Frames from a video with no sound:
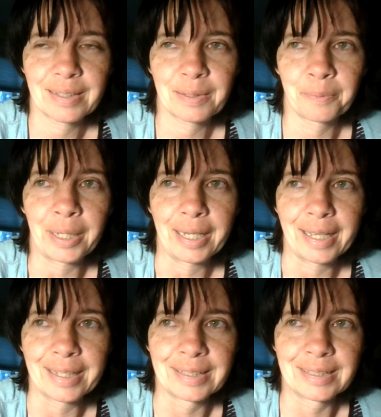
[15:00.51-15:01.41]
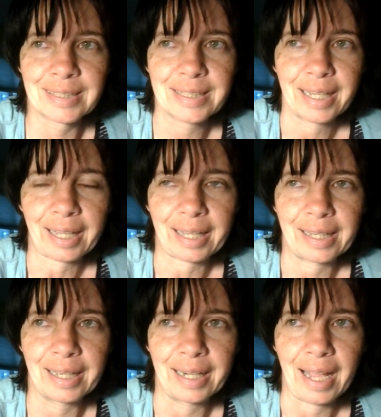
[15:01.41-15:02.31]
we end
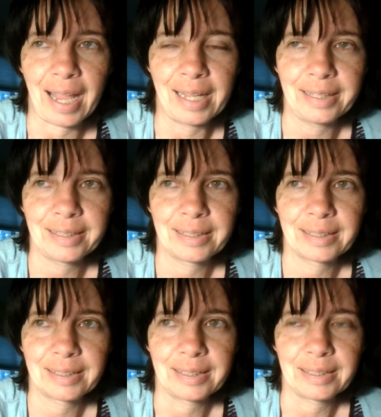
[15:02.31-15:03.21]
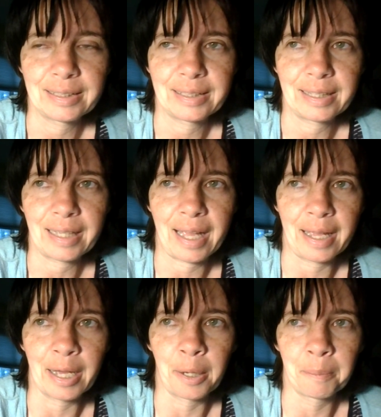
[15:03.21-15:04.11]
at 8
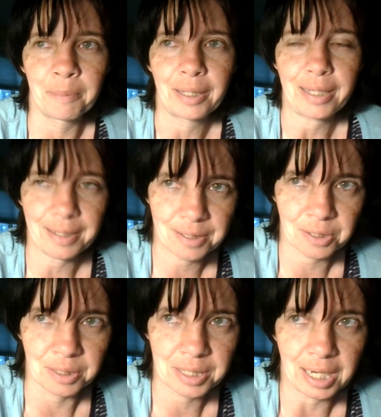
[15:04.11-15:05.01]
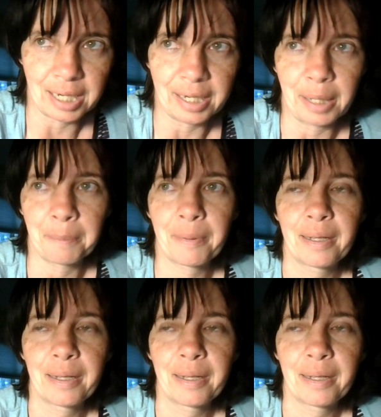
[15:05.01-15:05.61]
a.m. Eastern Time